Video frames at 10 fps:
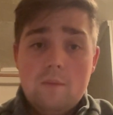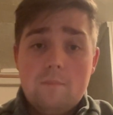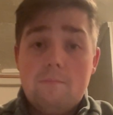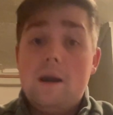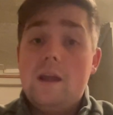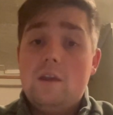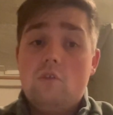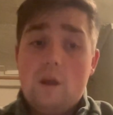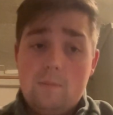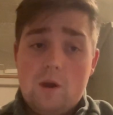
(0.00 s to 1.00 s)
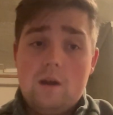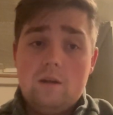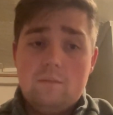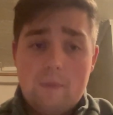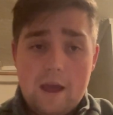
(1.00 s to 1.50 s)
My grandma,
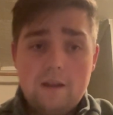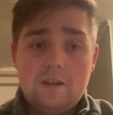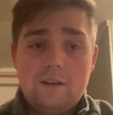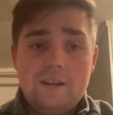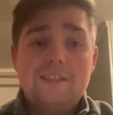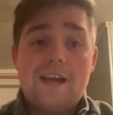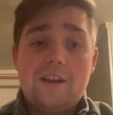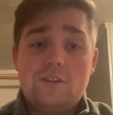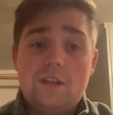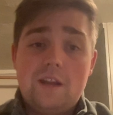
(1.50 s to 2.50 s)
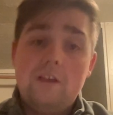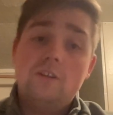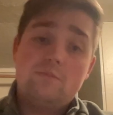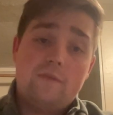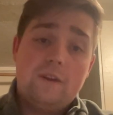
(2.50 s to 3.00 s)
Mac, is actually an
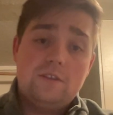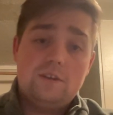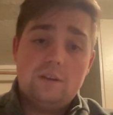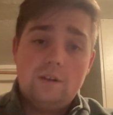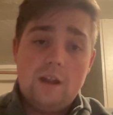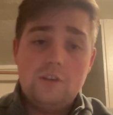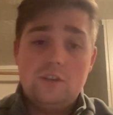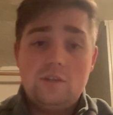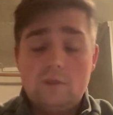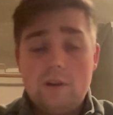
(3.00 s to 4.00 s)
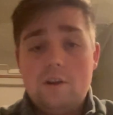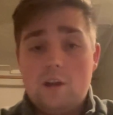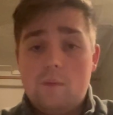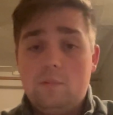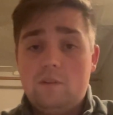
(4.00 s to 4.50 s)
English professor, and she's written a
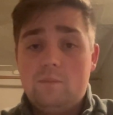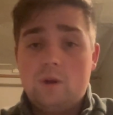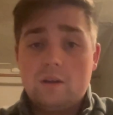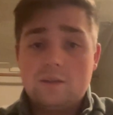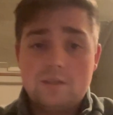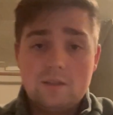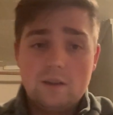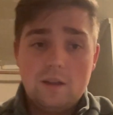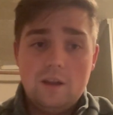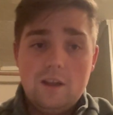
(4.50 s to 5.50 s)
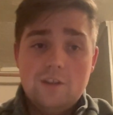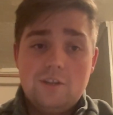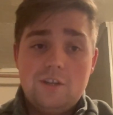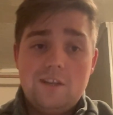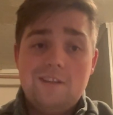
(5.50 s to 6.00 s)
couple of books.
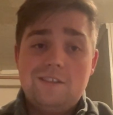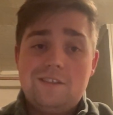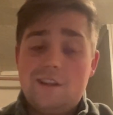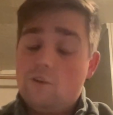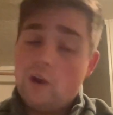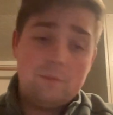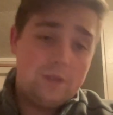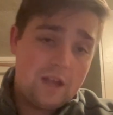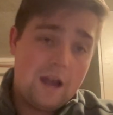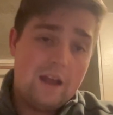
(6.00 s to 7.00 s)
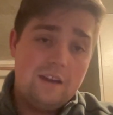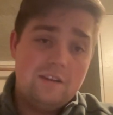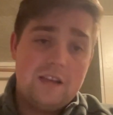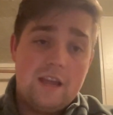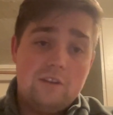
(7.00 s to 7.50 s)
She's incredibly
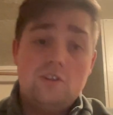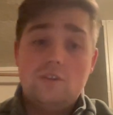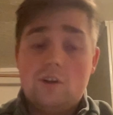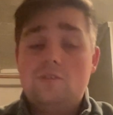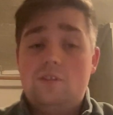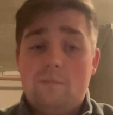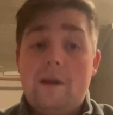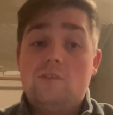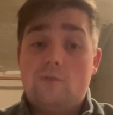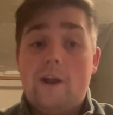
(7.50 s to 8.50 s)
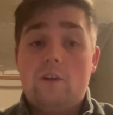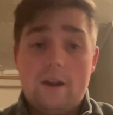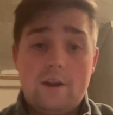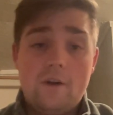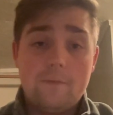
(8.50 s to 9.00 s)
kind, and she's also the best writer
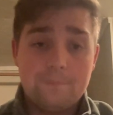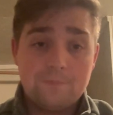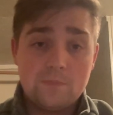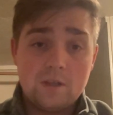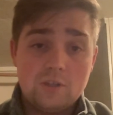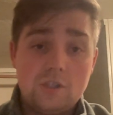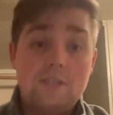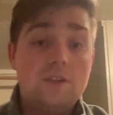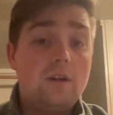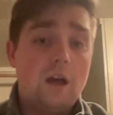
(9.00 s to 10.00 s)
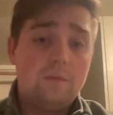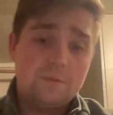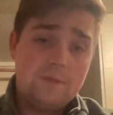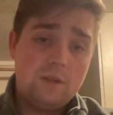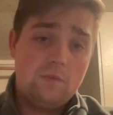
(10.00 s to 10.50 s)
I know. She still
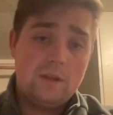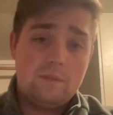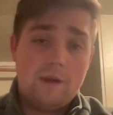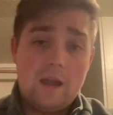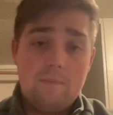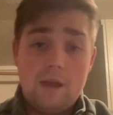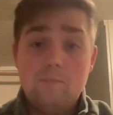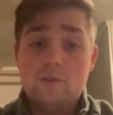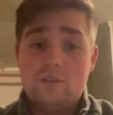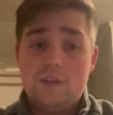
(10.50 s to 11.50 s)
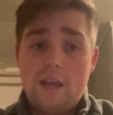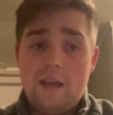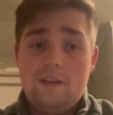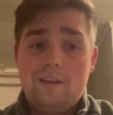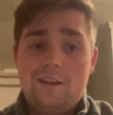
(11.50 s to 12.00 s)
helps me with my papers today.